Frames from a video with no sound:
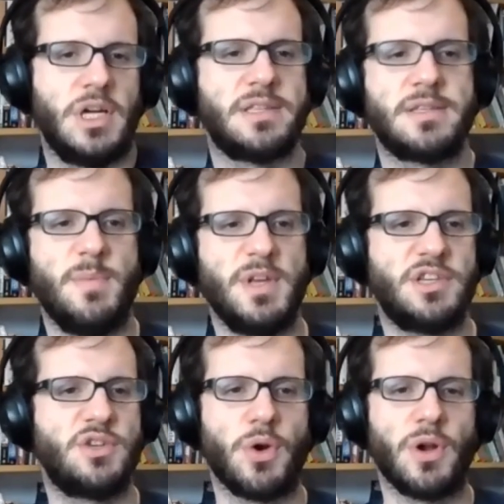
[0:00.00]
it's a
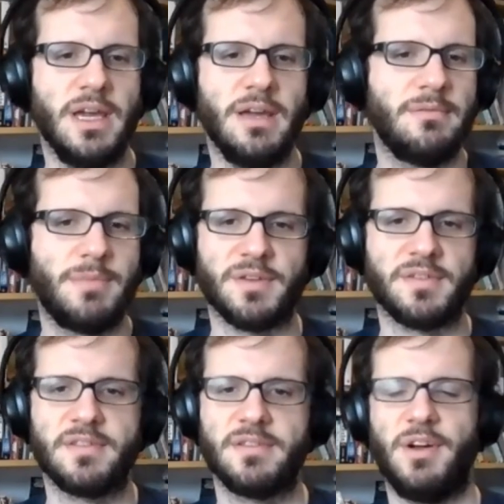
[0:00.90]
bit too early
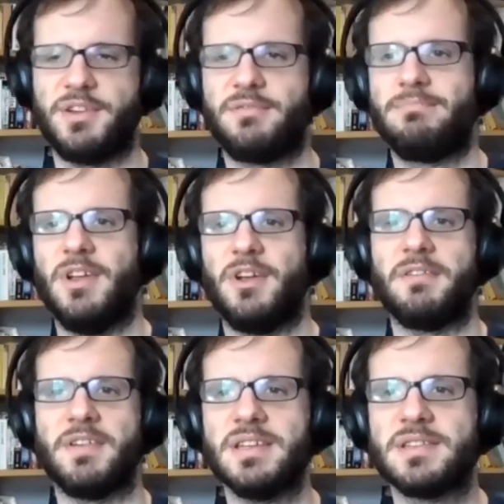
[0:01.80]
because it's not, not
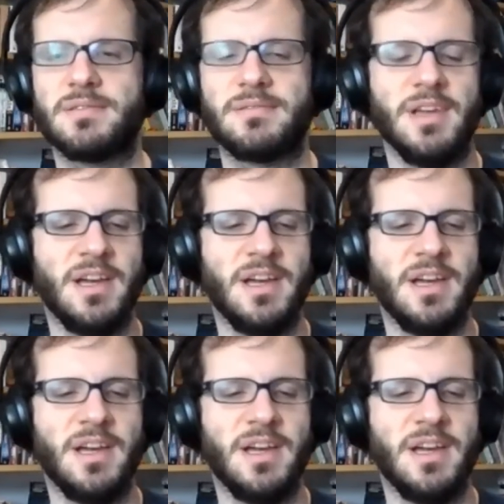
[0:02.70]
everything is